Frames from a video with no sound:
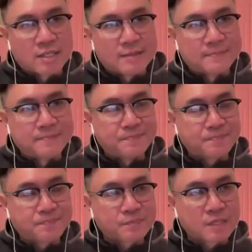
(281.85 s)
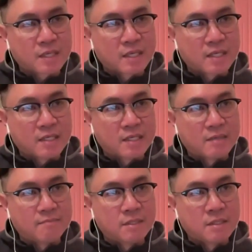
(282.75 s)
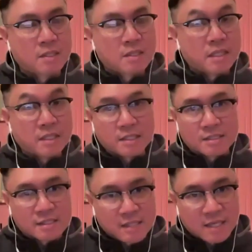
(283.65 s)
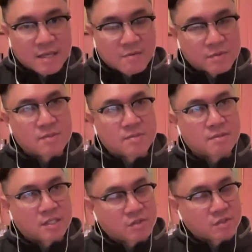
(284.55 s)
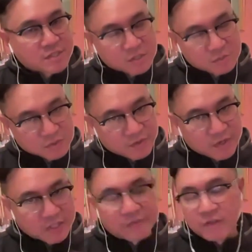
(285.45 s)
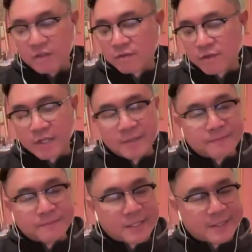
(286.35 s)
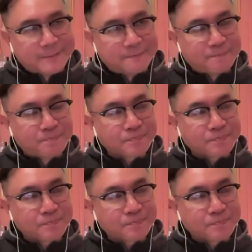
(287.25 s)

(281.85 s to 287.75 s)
Um, and um, needless to say, that was that transition was very difficult for him. Um,